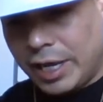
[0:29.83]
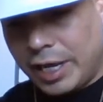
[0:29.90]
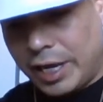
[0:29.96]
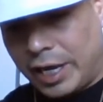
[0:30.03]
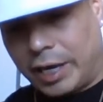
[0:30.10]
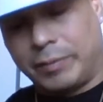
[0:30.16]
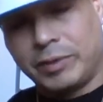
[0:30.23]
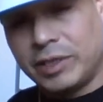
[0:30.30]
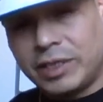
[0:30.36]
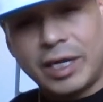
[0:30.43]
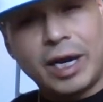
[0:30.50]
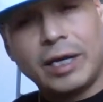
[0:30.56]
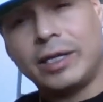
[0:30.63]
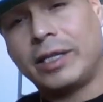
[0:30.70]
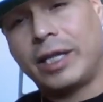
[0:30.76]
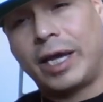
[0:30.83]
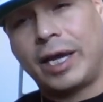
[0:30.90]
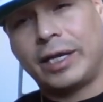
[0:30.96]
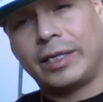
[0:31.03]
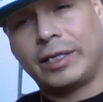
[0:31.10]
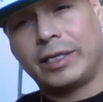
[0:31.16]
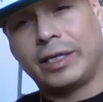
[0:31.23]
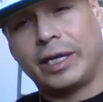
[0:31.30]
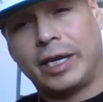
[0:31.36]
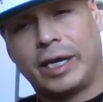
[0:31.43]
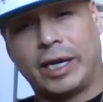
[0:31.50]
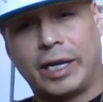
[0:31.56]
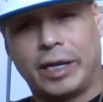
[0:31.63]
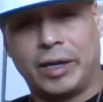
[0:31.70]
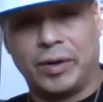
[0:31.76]
and I'm just tired of that.
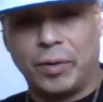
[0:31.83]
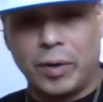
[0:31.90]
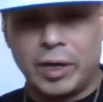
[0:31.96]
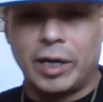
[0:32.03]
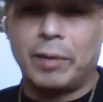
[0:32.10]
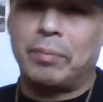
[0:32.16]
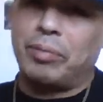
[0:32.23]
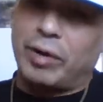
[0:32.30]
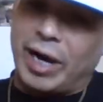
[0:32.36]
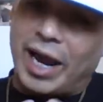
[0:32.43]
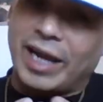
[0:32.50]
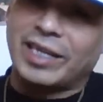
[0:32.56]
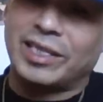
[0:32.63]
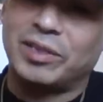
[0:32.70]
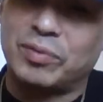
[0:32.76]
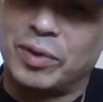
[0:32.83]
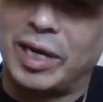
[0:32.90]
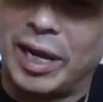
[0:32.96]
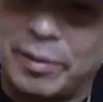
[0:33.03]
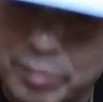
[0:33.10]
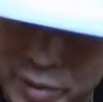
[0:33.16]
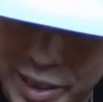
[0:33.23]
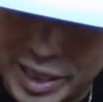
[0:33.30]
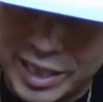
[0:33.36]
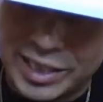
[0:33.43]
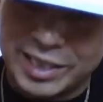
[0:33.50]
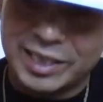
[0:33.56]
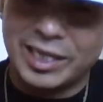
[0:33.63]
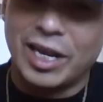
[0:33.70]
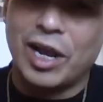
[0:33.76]
And uh, in order to practice what I
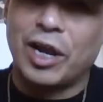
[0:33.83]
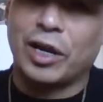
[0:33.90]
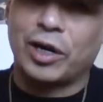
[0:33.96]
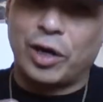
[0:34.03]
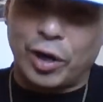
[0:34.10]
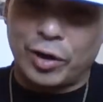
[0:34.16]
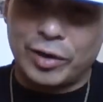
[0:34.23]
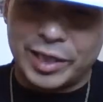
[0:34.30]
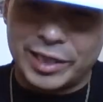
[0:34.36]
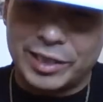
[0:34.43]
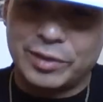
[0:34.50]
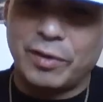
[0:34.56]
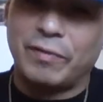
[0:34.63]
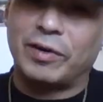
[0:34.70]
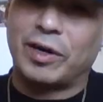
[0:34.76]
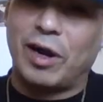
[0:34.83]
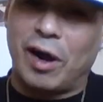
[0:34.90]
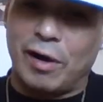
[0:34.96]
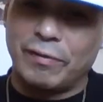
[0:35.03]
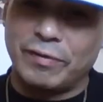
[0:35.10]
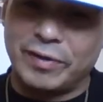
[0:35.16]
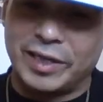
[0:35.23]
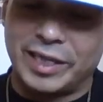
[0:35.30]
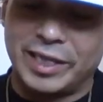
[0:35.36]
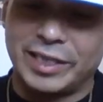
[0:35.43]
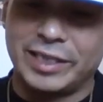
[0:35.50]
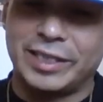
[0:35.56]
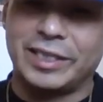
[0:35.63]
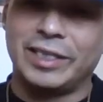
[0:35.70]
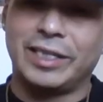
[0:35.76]
preach, courage over
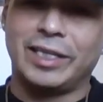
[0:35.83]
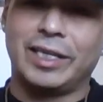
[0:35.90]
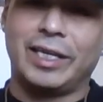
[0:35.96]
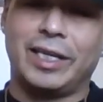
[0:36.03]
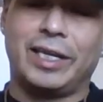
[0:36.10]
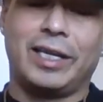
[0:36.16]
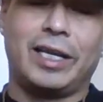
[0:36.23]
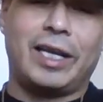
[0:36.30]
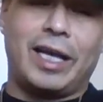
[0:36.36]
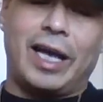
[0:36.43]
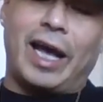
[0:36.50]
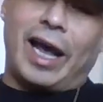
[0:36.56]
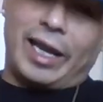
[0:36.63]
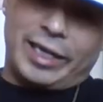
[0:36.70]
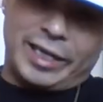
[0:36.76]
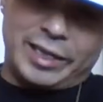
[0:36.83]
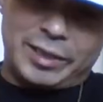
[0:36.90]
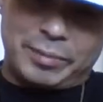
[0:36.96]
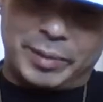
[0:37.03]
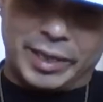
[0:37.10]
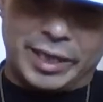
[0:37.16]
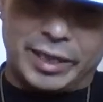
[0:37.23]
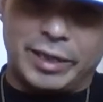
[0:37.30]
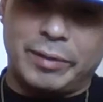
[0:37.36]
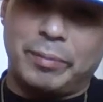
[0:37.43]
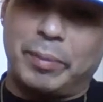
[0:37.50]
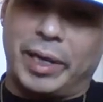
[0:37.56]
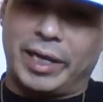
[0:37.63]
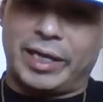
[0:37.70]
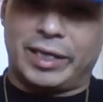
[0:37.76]
confidence, I need to be
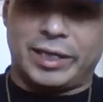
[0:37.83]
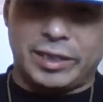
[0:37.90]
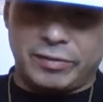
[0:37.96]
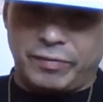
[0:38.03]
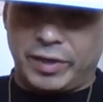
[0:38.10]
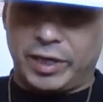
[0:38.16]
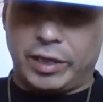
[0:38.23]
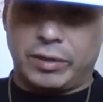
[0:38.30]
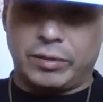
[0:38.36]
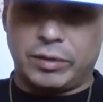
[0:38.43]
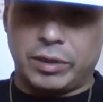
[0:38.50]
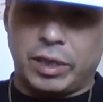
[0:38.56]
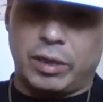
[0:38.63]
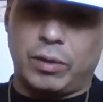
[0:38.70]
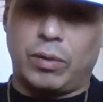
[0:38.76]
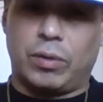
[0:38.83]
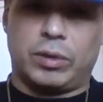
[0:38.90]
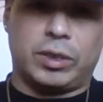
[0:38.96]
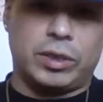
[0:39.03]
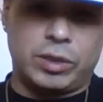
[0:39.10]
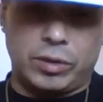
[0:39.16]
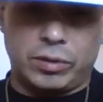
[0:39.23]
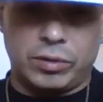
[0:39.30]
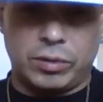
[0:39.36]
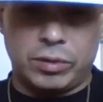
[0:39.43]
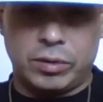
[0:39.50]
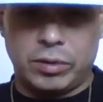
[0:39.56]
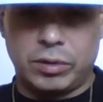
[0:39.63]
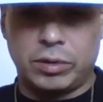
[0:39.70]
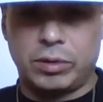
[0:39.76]
making these videos and holding true
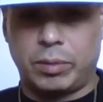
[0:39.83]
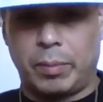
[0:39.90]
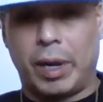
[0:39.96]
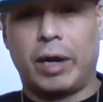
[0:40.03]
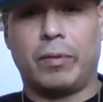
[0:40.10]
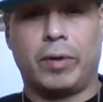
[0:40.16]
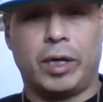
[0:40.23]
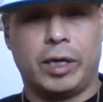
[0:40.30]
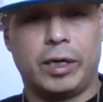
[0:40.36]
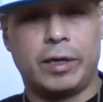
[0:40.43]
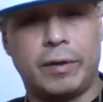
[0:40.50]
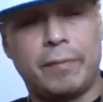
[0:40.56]
to my word.